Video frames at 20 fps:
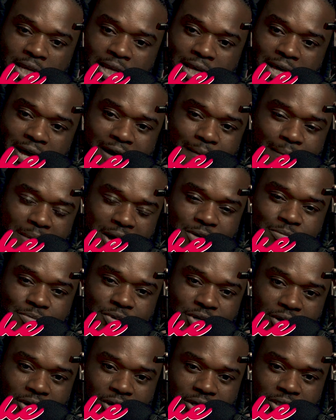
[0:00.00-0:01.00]
I might
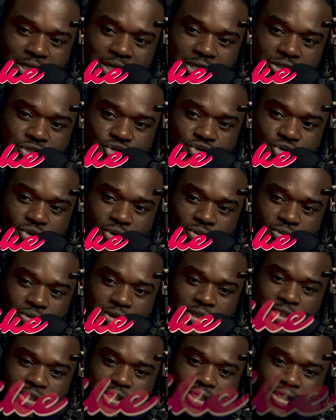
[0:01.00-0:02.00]
be on there
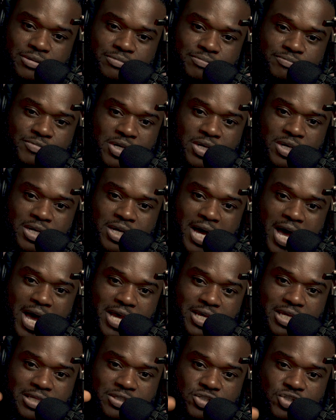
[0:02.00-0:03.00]
scrolling and I
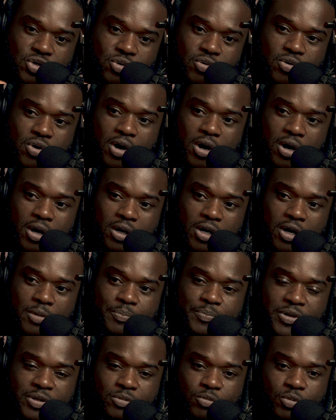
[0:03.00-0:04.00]
get so caught up
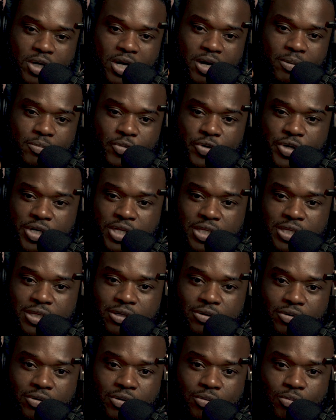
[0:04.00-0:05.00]
in what I'm reading
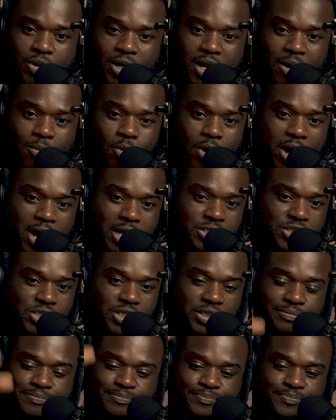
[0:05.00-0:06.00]
or what I'm
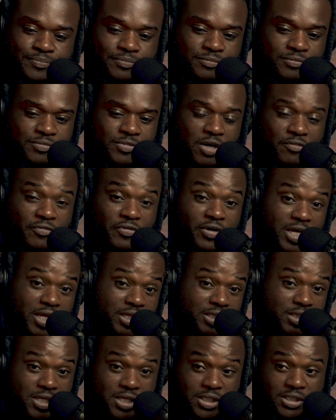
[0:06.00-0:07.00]
watching, don't forget to
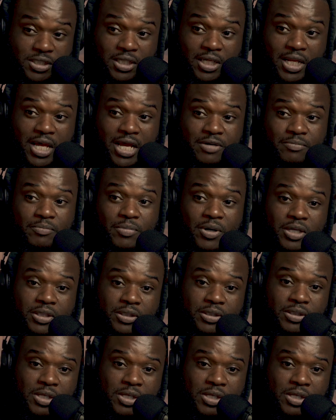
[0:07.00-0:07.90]
hit the like button.